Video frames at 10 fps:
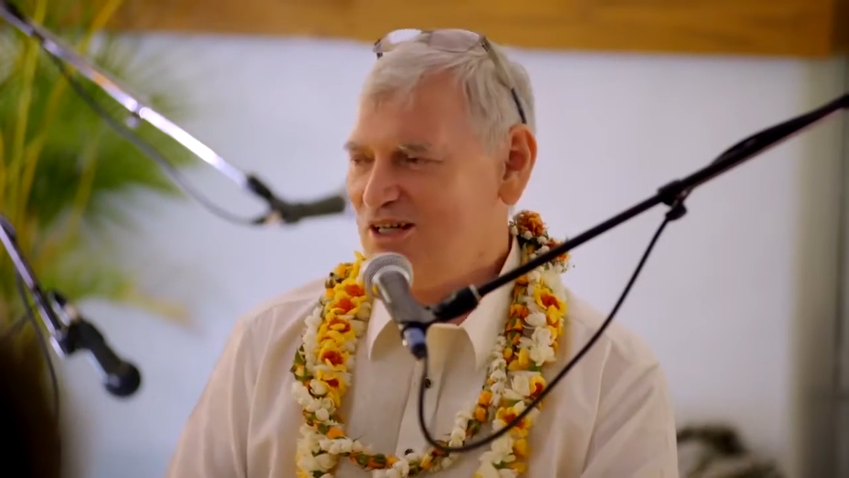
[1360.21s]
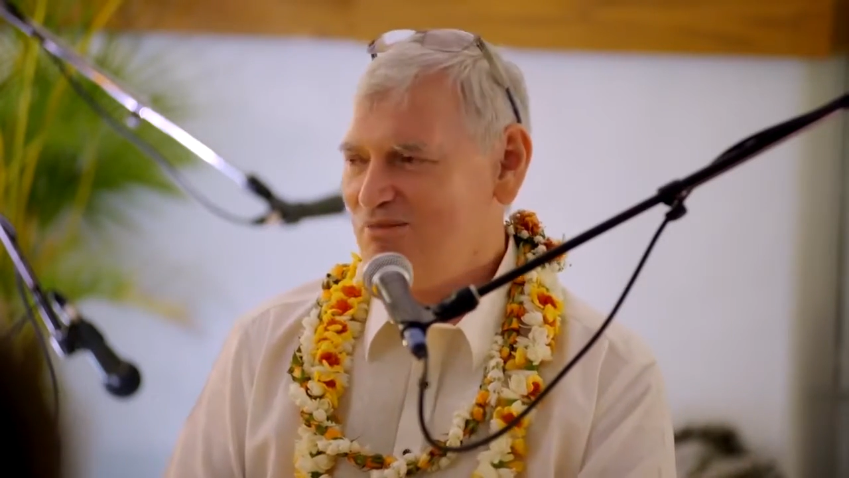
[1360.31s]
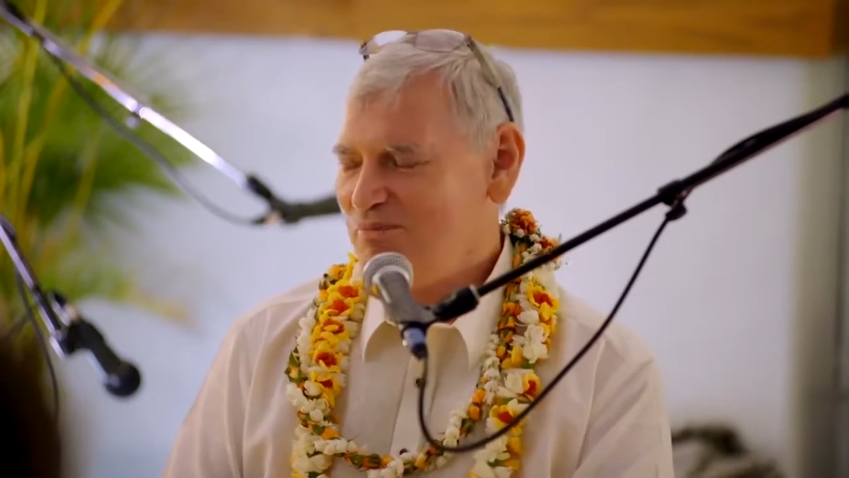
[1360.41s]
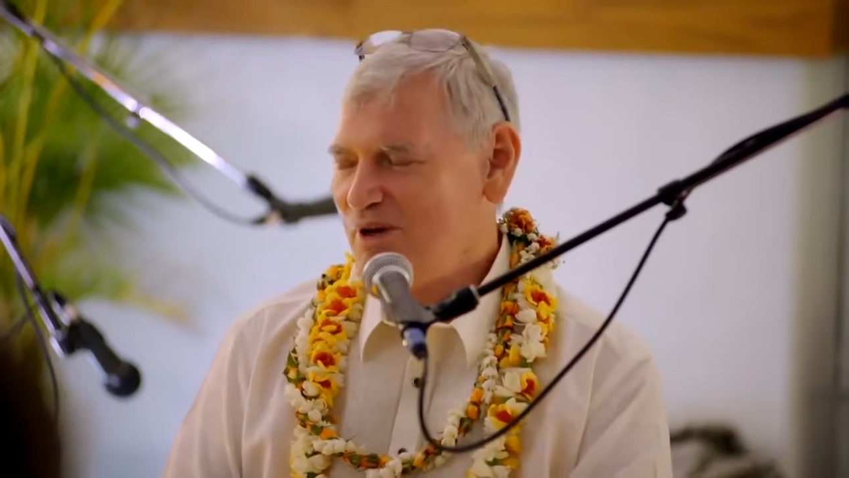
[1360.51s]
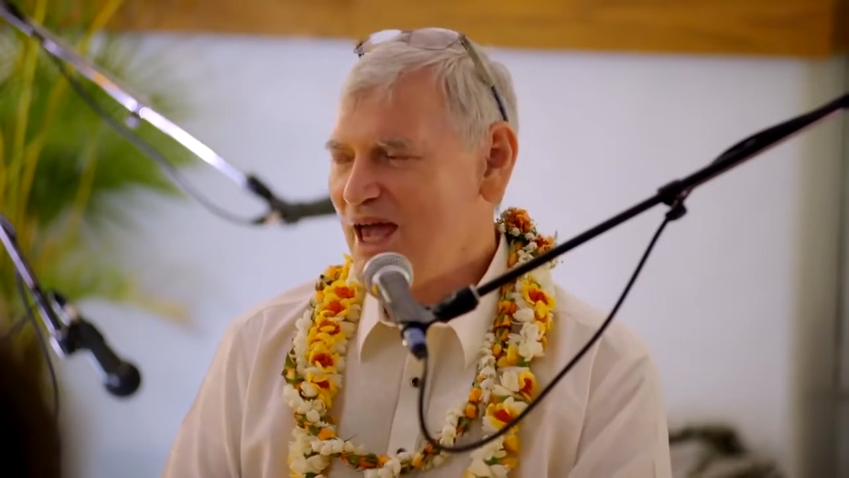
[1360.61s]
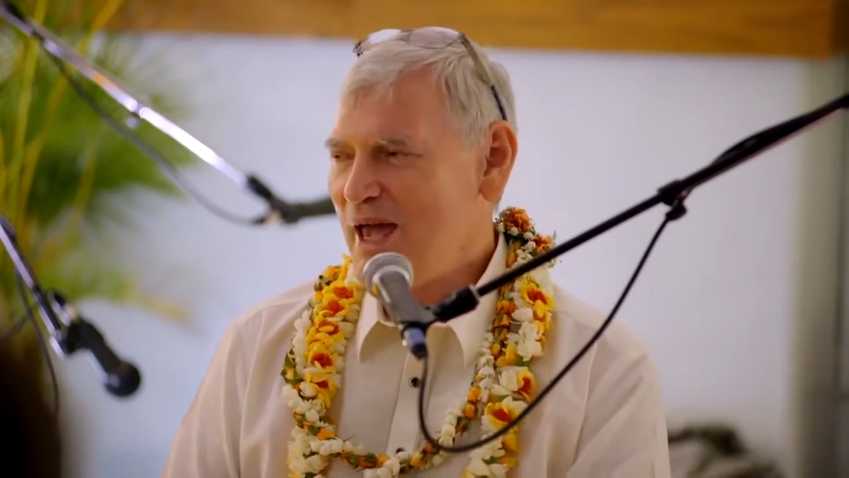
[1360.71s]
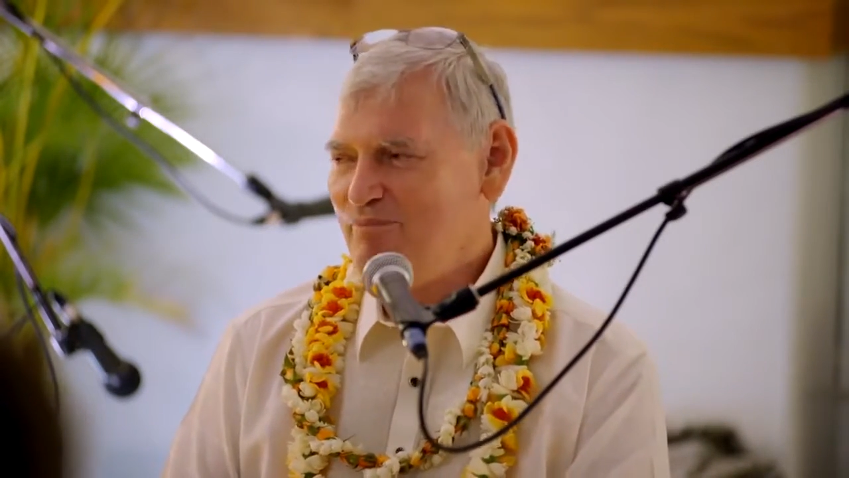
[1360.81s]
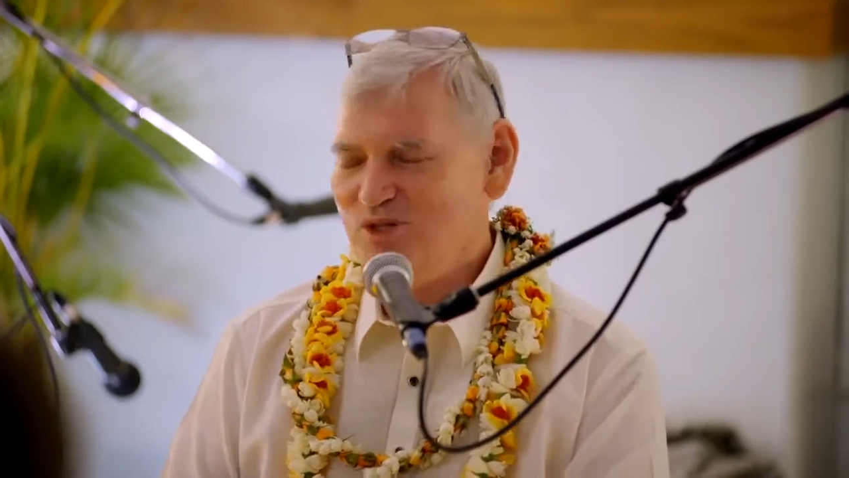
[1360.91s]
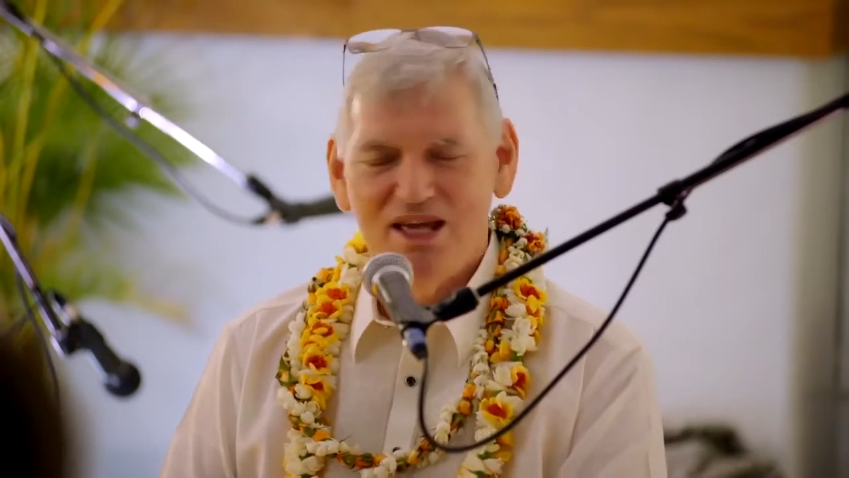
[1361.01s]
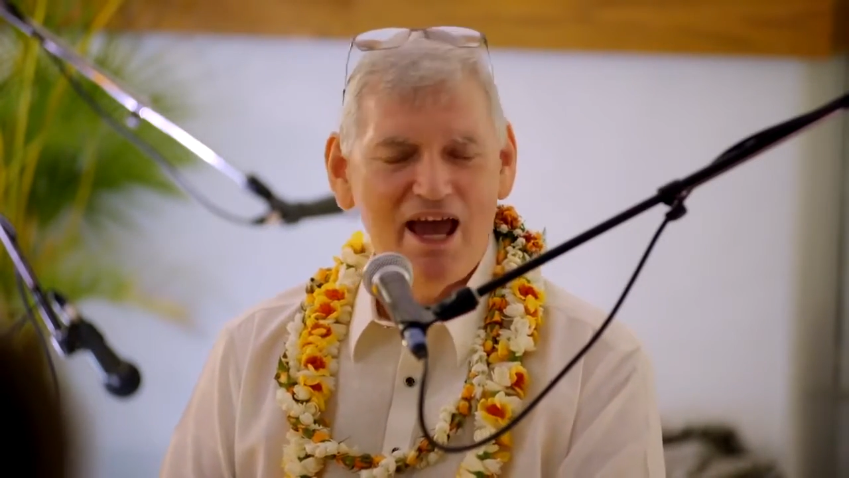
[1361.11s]
come up
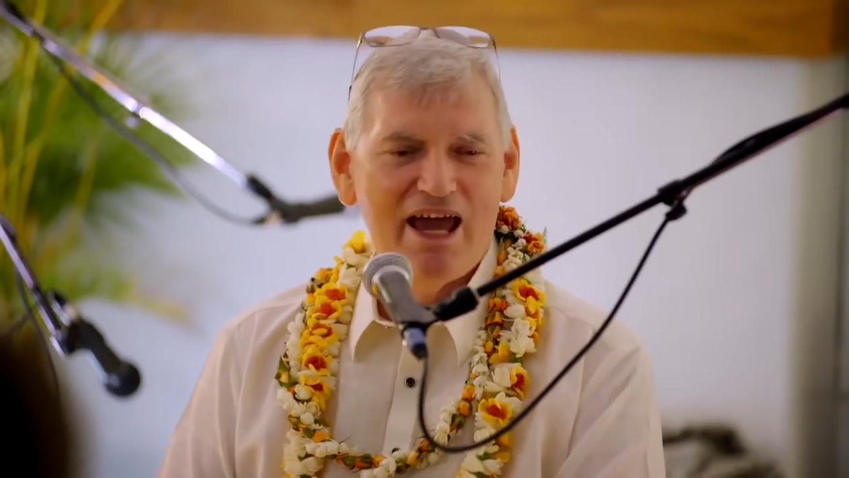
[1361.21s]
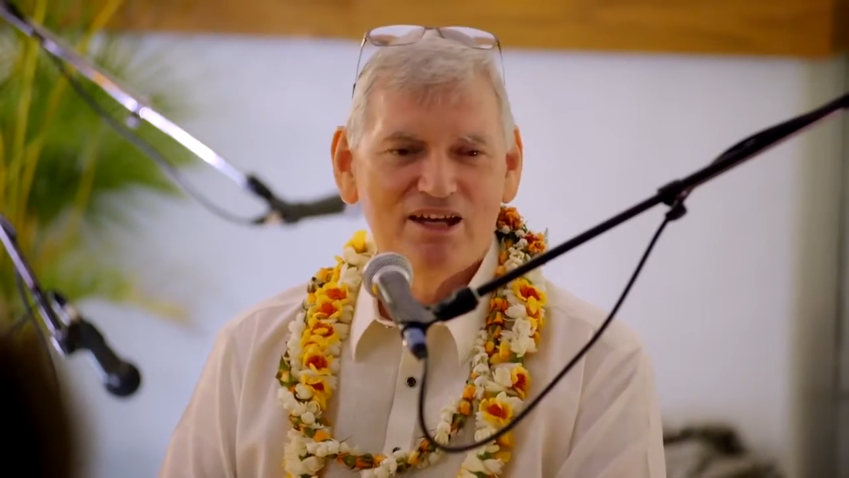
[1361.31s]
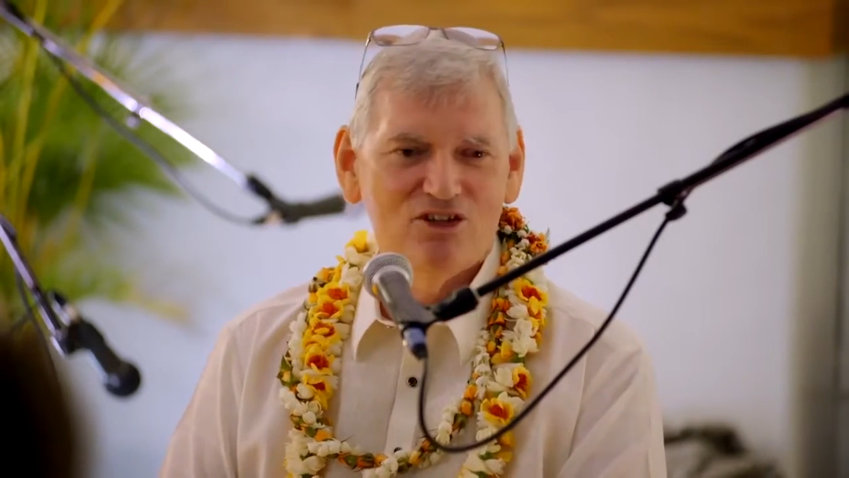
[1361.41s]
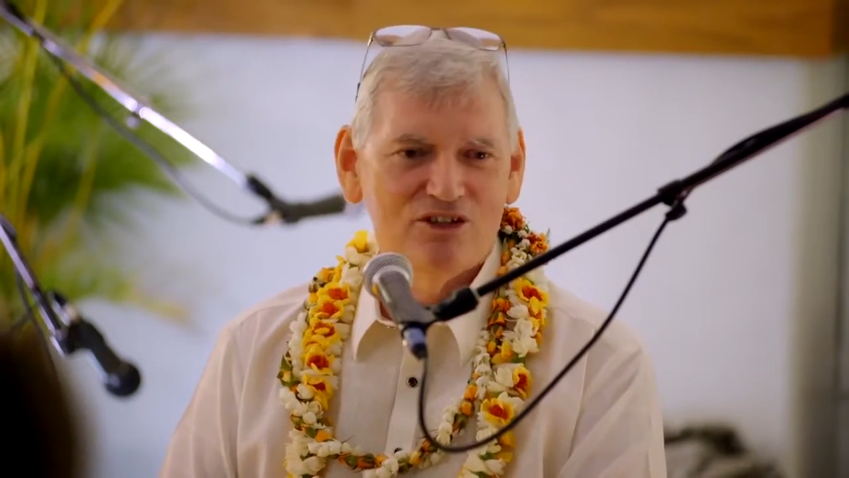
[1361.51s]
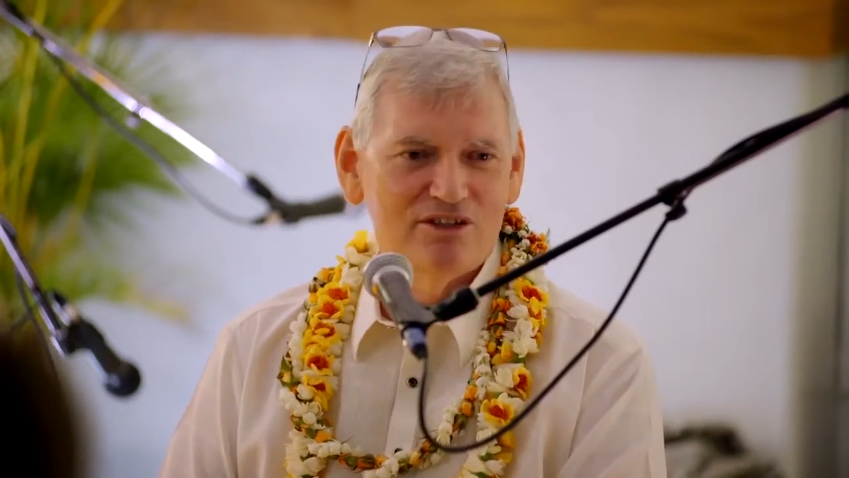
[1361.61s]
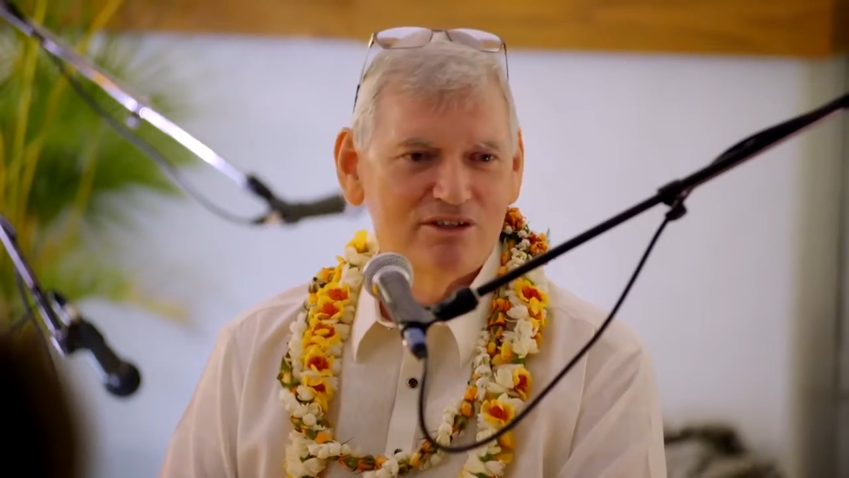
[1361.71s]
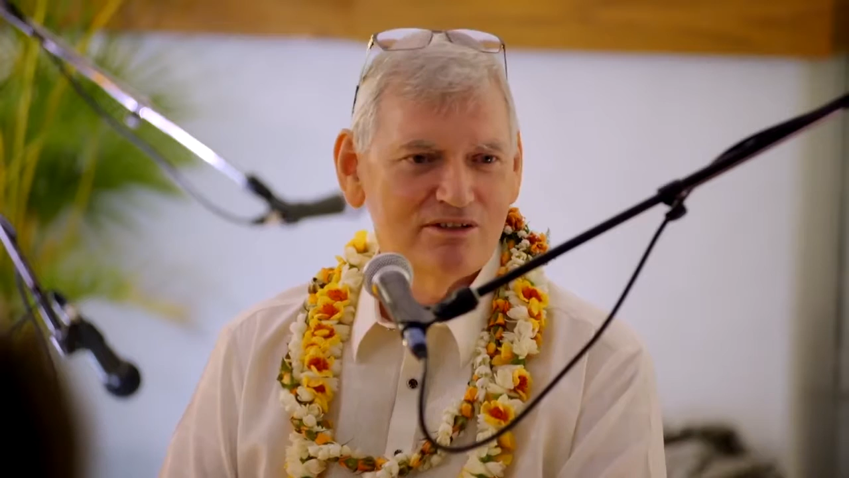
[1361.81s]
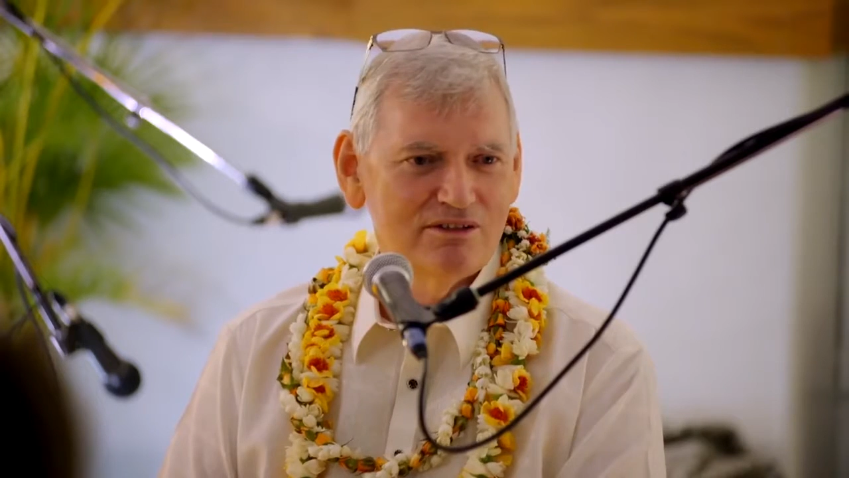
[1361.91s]
empty-handed.